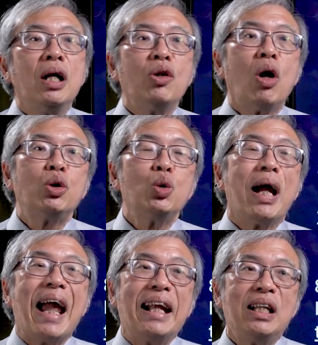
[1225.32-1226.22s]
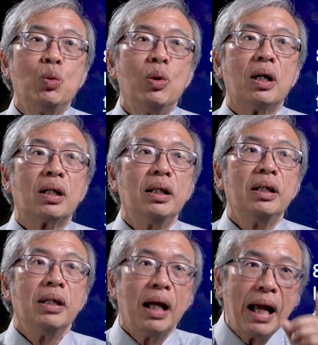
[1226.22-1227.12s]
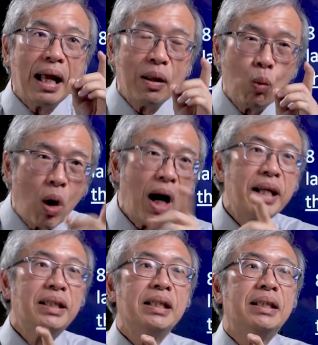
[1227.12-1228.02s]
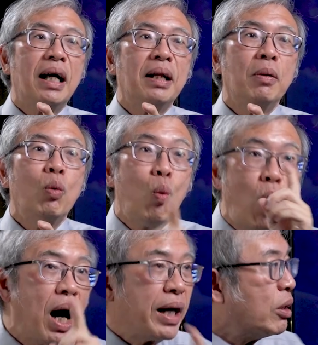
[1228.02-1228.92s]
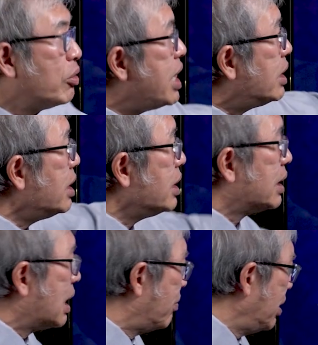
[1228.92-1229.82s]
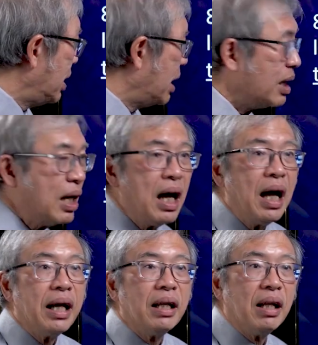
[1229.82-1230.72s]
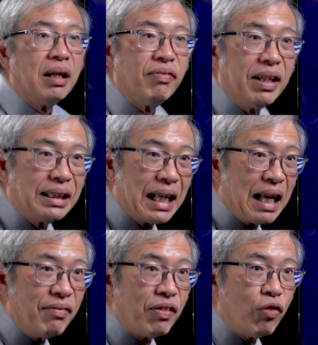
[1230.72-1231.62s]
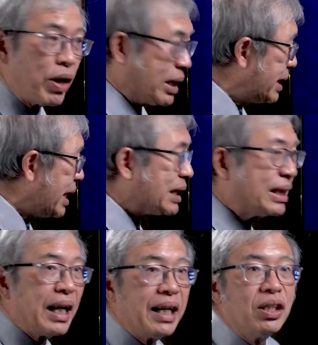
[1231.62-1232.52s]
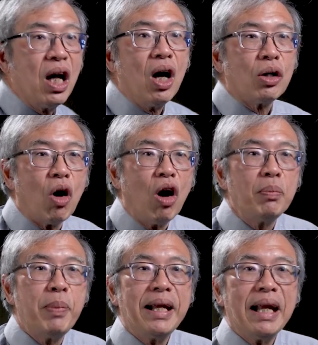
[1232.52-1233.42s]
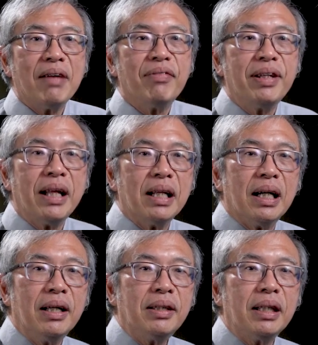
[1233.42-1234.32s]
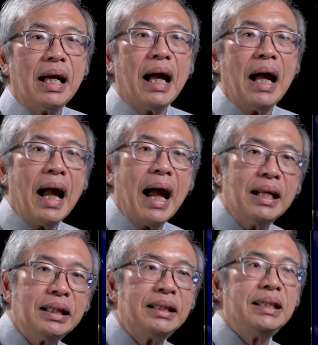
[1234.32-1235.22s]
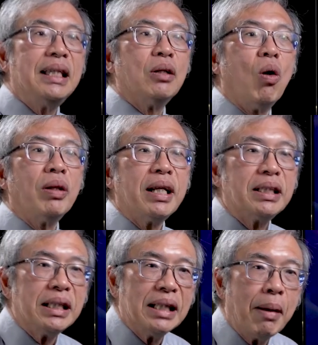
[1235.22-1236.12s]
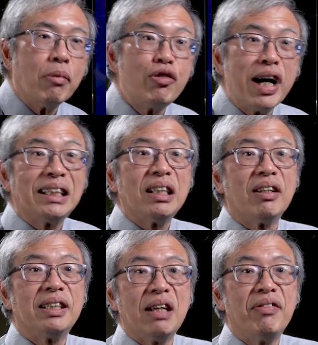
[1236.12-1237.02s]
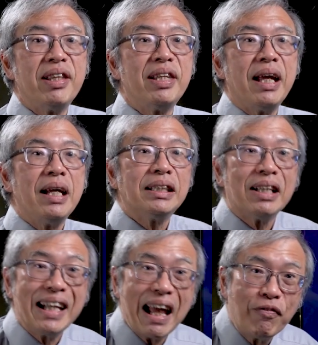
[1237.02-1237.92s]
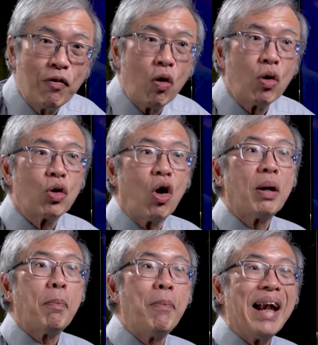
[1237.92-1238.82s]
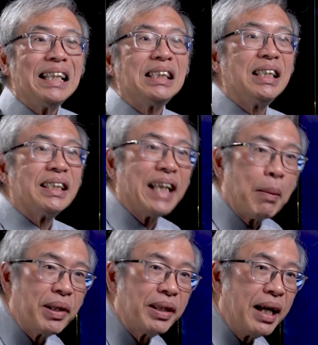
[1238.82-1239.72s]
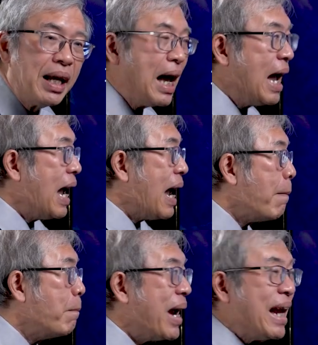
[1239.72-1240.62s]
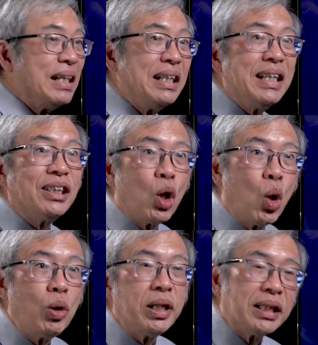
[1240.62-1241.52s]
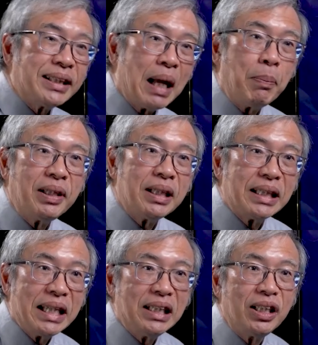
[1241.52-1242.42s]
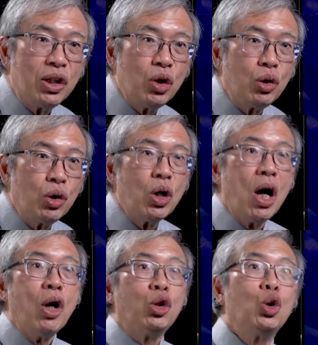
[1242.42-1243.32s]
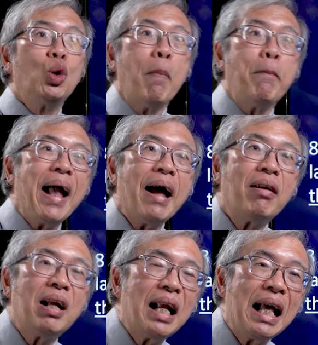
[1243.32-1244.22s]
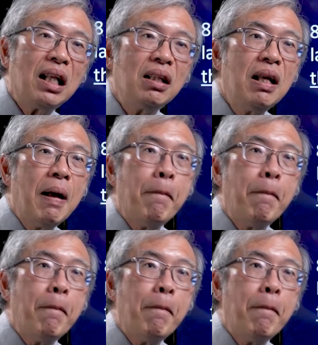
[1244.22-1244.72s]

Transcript: not do any work. Why is this done? Why? The reason is given in, in, in verse 11. For in six days God made heaven and earth, and the sea and all that is in there and rested on the seventh day. So therefore God blessed the Sabbath day and made this holy. The Sabbath is instituted to parallel